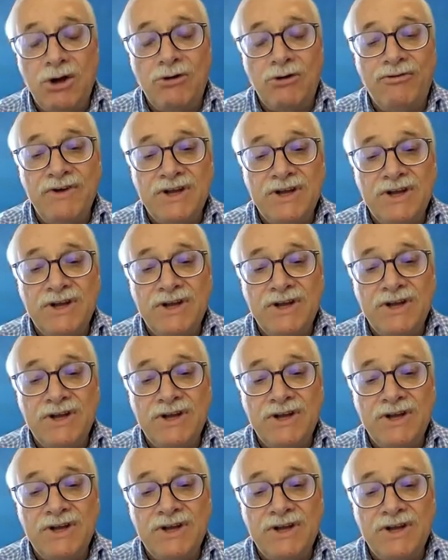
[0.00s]
the official
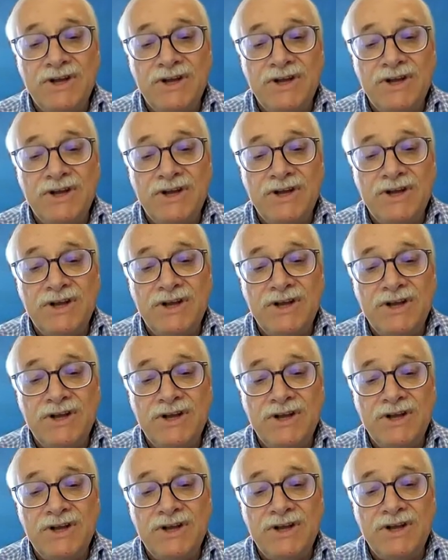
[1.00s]
customs ports of
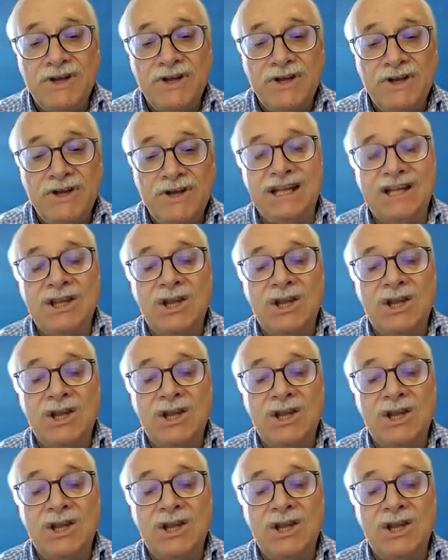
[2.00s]
entry?